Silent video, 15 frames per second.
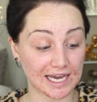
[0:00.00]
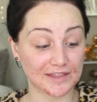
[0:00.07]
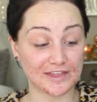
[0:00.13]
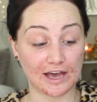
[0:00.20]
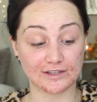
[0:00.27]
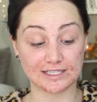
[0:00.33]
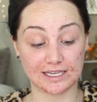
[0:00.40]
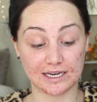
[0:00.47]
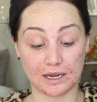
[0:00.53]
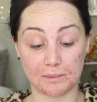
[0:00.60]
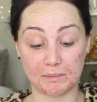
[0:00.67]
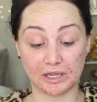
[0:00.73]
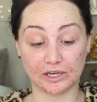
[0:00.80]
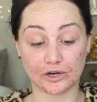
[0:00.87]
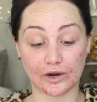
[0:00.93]
1,000
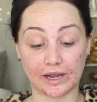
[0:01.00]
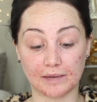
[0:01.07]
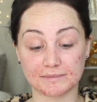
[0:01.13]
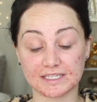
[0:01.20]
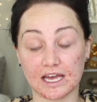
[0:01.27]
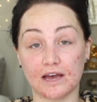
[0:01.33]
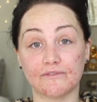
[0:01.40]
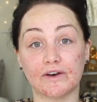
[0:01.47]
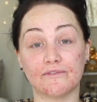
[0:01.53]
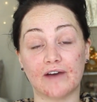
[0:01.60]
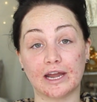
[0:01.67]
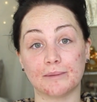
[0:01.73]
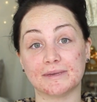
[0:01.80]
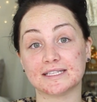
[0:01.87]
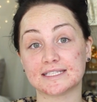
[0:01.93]
milligrams of
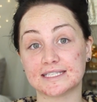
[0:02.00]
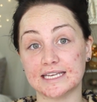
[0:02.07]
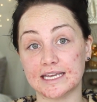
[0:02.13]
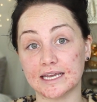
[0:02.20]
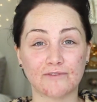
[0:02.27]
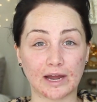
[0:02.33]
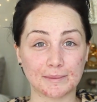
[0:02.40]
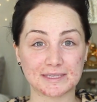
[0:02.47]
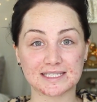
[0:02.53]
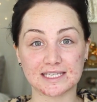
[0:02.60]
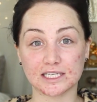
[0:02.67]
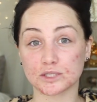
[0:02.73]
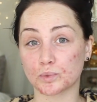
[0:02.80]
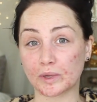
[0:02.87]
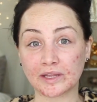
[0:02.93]
vitamin C. Vitamin
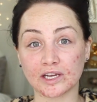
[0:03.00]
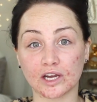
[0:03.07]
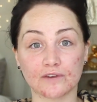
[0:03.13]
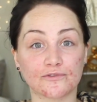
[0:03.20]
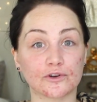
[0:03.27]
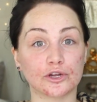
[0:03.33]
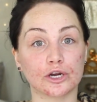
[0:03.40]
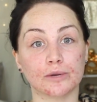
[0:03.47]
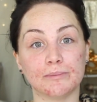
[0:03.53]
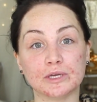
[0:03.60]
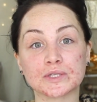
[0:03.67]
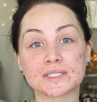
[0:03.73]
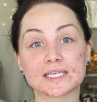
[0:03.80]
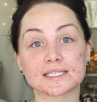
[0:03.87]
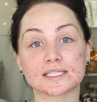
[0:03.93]
C is really good for your
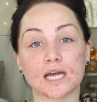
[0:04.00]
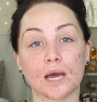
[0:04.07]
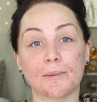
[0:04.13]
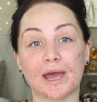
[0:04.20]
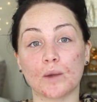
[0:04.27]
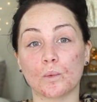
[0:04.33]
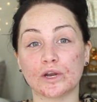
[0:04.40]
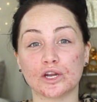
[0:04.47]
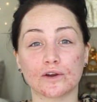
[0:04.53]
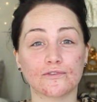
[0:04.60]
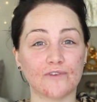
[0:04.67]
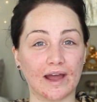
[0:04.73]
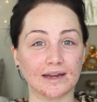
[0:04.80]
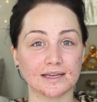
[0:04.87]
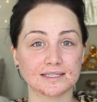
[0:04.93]
immune system, and when you're
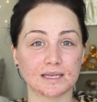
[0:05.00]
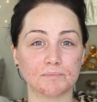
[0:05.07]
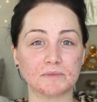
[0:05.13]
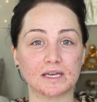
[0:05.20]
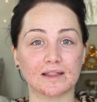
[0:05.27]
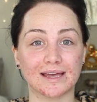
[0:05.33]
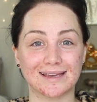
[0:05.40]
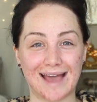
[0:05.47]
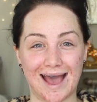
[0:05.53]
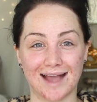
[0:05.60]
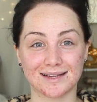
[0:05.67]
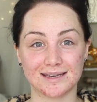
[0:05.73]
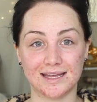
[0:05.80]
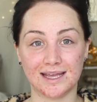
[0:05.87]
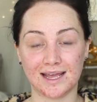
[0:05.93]
fighting something like
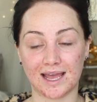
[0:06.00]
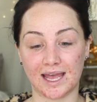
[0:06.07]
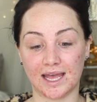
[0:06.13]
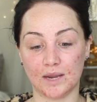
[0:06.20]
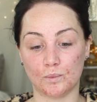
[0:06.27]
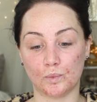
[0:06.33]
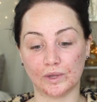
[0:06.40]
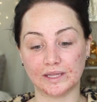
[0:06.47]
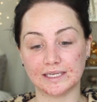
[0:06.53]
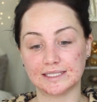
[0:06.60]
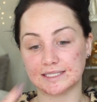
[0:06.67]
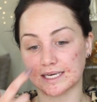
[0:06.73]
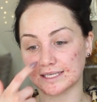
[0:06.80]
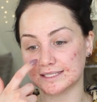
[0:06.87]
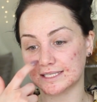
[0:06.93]
acne, it really
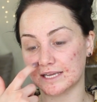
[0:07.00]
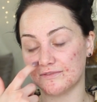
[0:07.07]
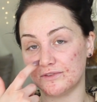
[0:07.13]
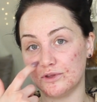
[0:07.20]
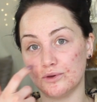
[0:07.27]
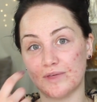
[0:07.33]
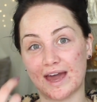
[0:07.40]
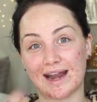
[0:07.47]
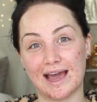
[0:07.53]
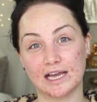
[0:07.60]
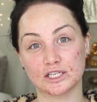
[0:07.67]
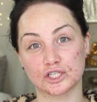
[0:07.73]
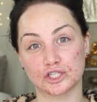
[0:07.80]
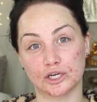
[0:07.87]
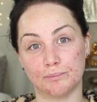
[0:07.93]
does give you that
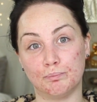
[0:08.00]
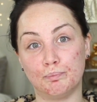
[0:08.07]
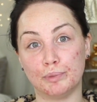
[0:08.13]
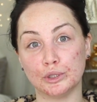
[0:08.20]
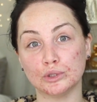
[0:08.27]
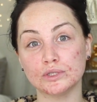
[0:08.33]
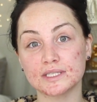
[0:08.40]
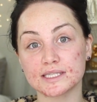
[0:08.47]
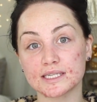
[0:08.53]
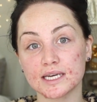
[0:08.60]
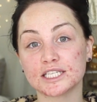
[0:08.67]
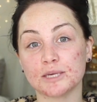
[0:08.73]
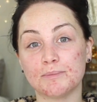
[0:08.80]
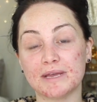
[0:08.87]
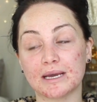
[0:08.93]
extra boost
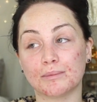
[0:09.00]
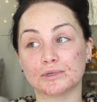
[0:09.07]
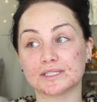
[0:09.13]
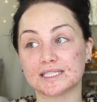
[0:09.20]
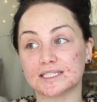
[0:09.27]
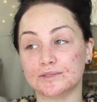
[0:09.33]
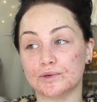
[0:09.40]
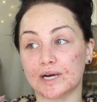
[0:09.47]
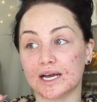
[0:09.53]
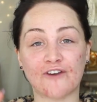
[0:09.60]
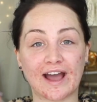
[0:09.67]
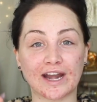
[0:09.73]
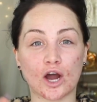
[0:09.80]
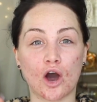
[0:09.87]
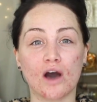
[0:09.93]
to be able to
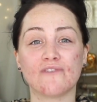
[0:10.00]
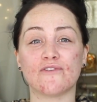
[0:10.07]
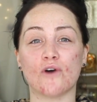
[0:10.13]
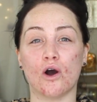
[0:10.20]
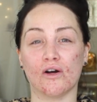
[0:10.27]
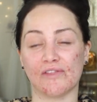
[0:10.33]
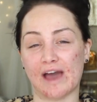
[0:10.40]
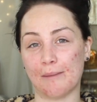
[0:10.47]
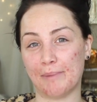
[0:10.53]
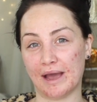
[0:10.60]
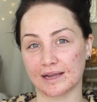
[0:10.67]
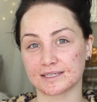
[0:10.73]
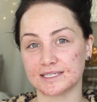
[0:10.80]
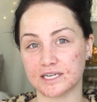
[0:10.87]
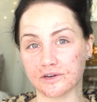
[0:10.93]
fight off all that
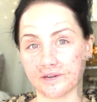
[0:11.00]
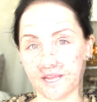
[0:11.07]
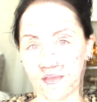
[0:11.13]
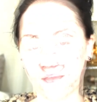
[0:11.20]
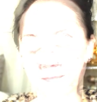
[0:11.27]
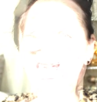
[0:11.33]
bacteria.